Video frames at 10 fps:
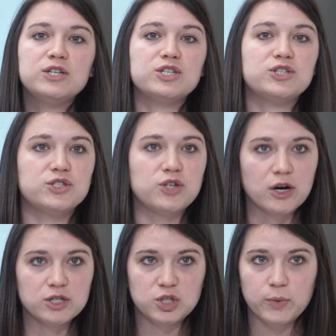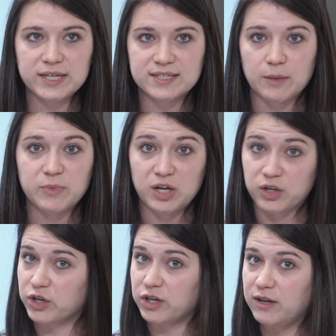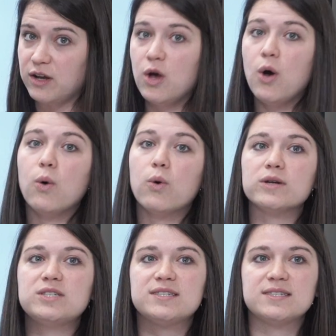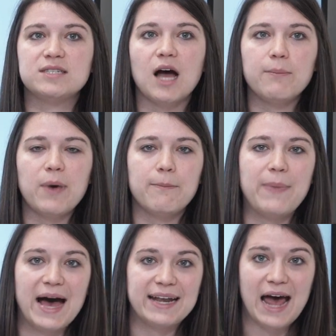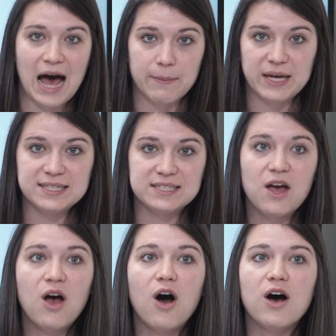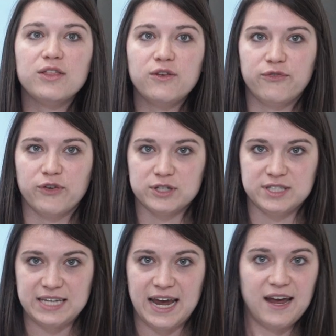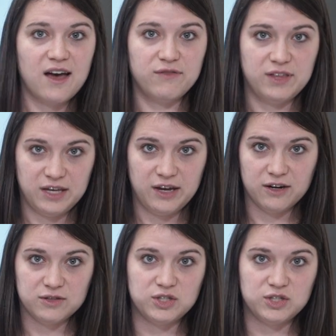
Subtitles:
to start doing something good or to stop a bad habit on the first day of the year.